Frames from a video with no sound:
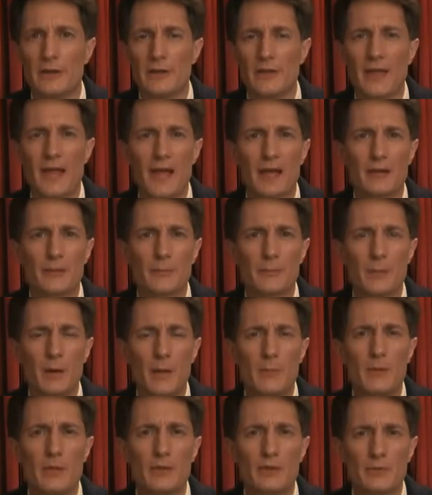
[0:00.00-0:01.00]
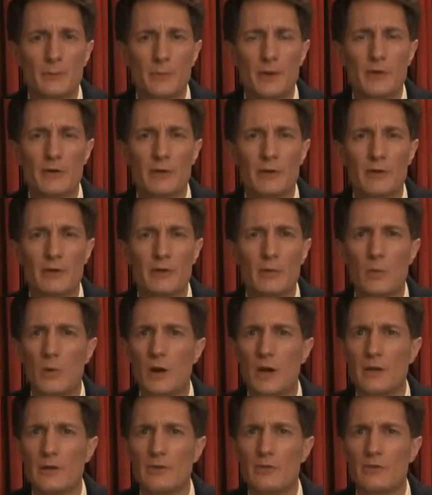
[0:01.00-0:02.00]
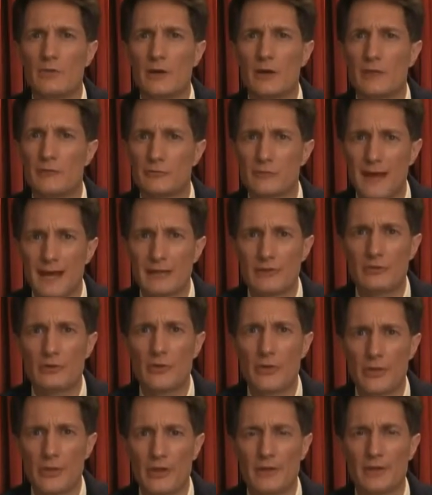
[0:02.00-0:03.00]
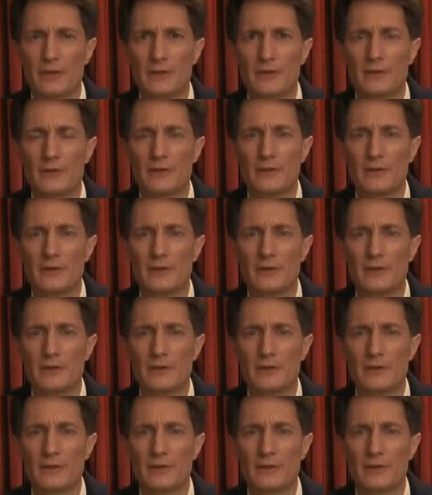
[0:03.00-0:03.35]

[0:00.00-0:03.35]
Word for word: that public spirit was a fragile thing,